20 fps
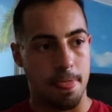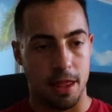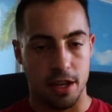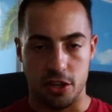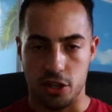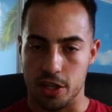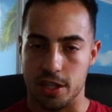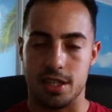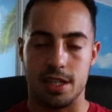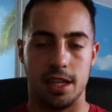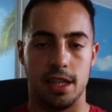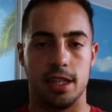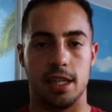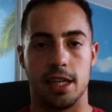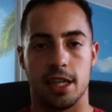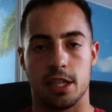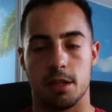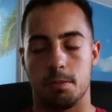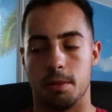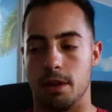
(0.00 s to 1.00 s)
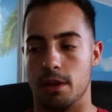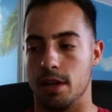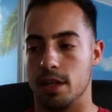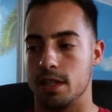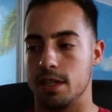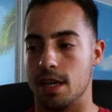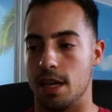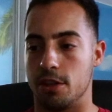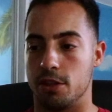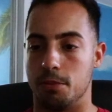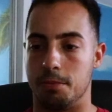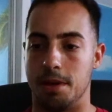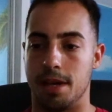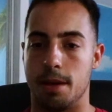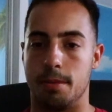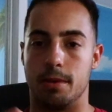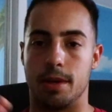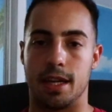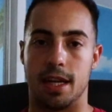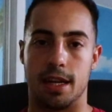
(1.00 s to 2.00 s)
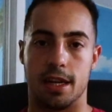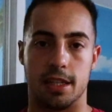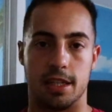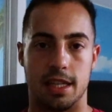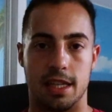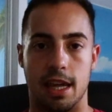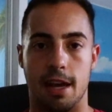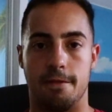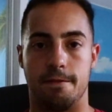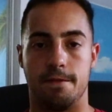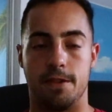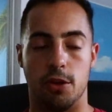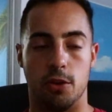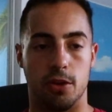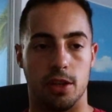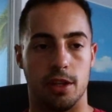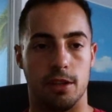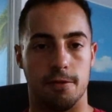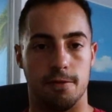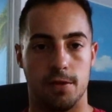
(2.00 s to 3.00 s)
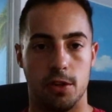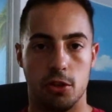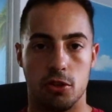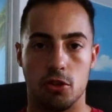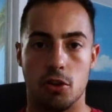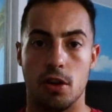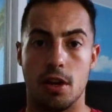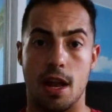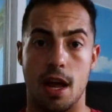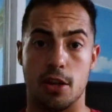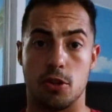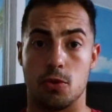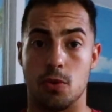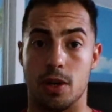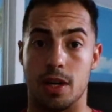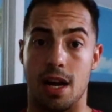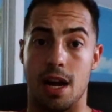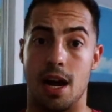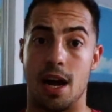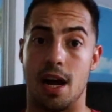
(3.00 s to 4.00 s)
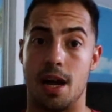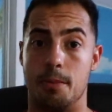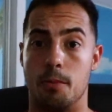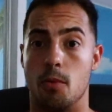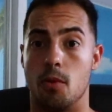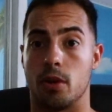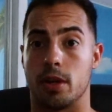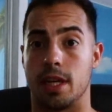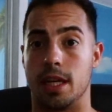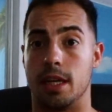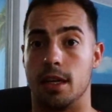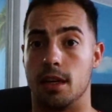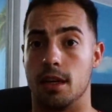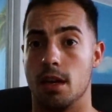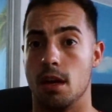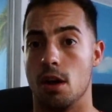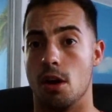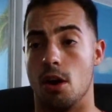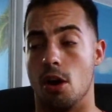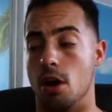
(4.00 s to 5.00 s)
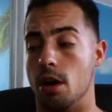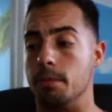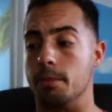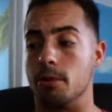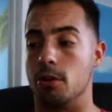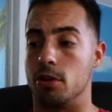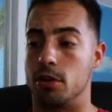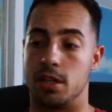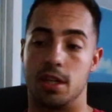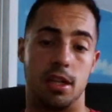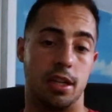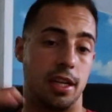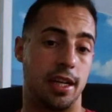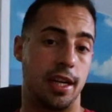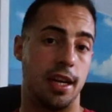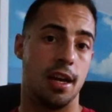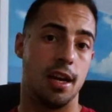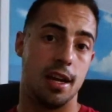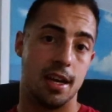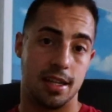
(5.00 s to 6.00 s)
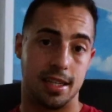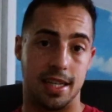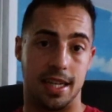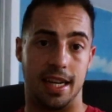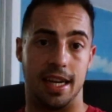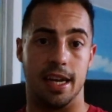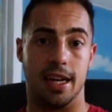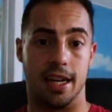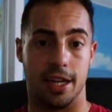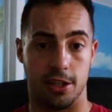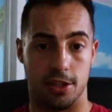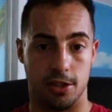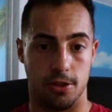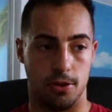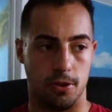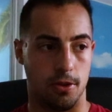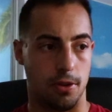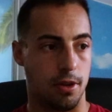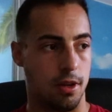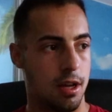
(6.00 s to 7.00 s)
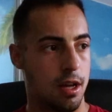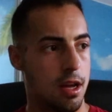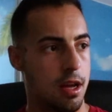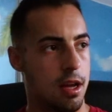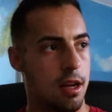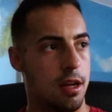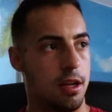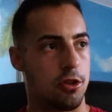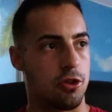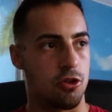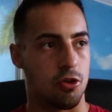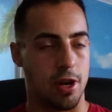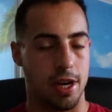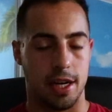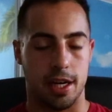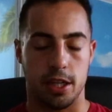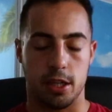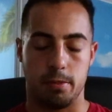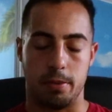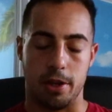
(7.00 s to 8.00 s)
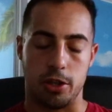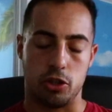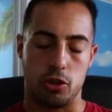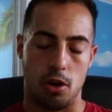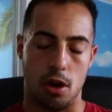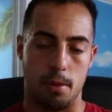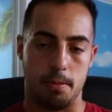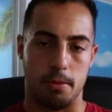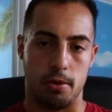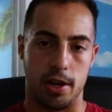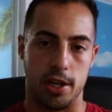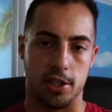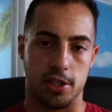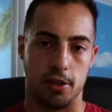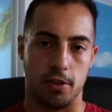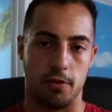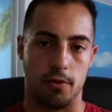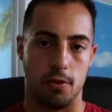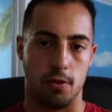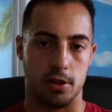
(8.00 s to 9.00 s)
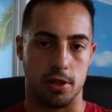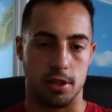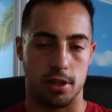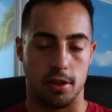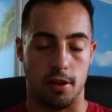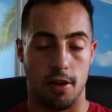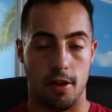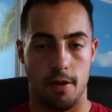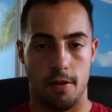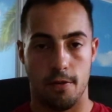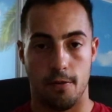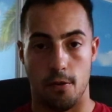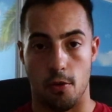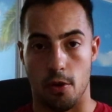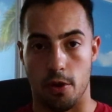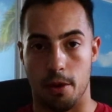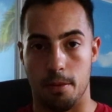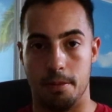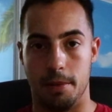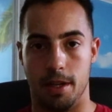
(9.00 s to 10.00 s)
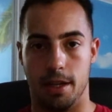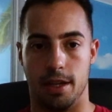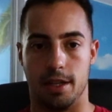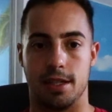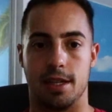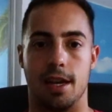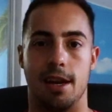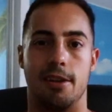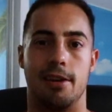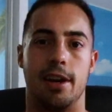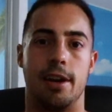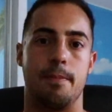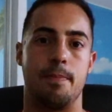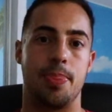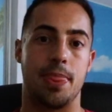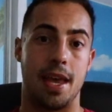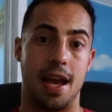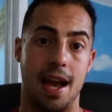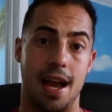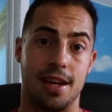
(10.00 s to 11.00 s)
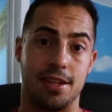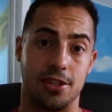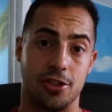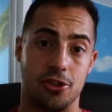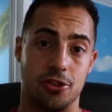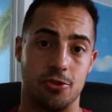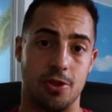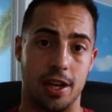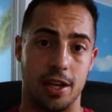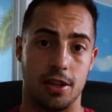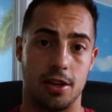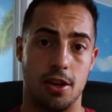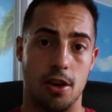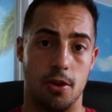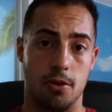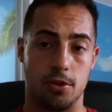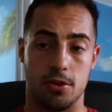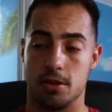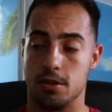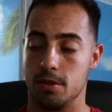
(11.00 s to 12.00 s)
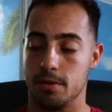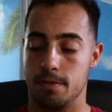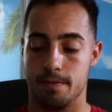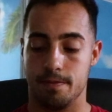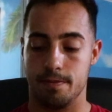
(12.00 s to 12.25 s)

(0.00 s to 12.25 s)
Just need the experience now to be able to get into that field in the future, and that's what I'm working on personally, to getting to training special operations forces for the military as a strength coach.